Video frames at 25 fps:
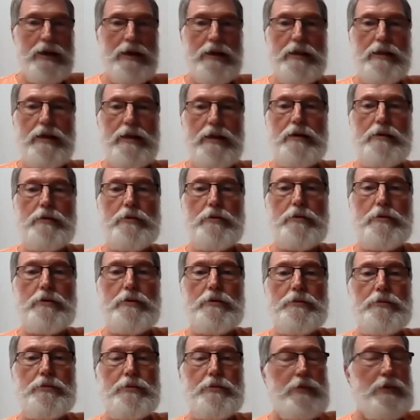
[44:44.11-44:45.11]
then
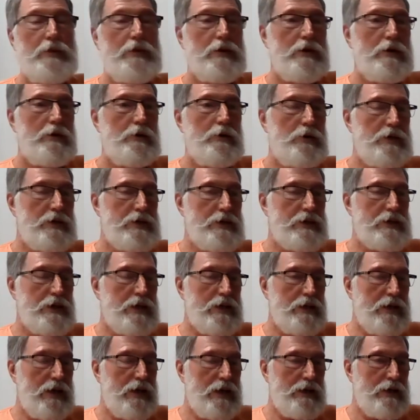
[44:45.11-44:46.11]
we'll
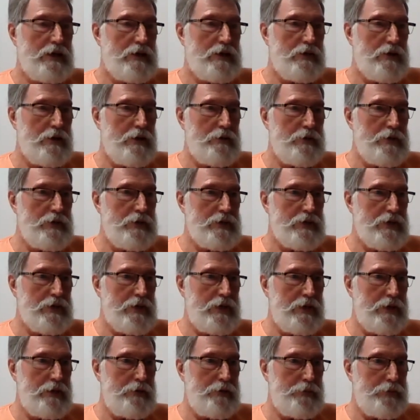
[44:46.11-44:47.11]
say that the dreamless
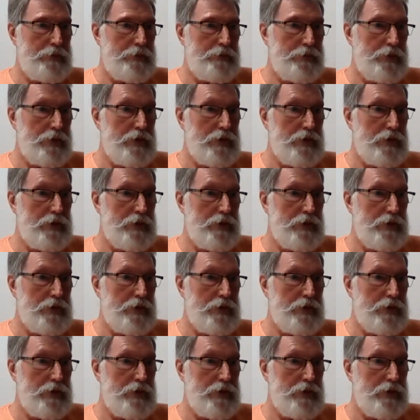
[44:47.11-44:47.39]
sleep